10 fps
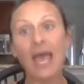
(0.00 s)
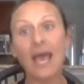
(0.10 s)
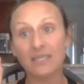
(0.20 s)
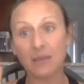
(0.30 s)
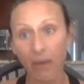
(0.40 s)

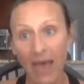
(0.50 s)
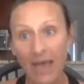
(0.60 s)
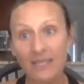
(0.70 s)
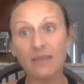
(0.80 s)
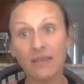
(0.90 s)
has a
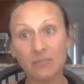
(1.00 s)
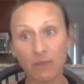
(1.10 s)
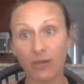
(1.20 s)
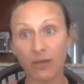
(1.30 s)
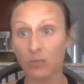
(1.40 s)
positive
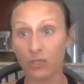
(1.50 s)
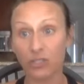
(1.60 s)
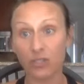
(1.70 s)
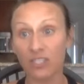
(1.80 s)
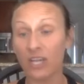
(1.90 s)
experience with
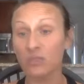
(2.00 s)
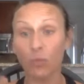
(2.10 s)
Juice Plus.